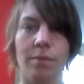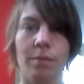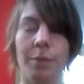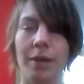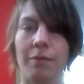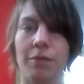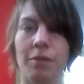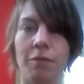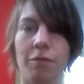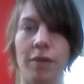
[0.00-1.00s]
we would have
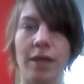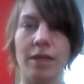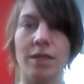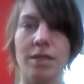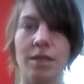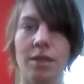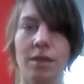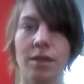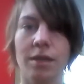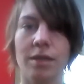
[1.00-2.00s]
to face
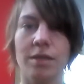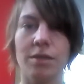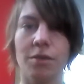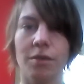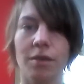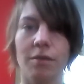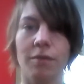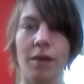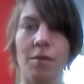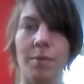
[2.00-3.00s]
this internal
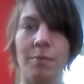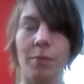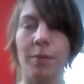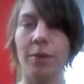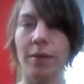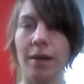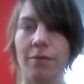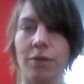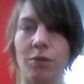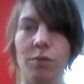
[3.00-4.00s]
environment, but we don't
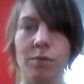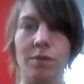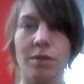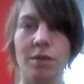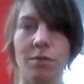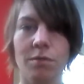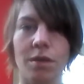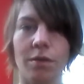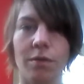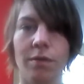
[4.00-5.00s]
have the tools to do
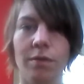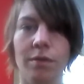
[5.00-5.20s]
so.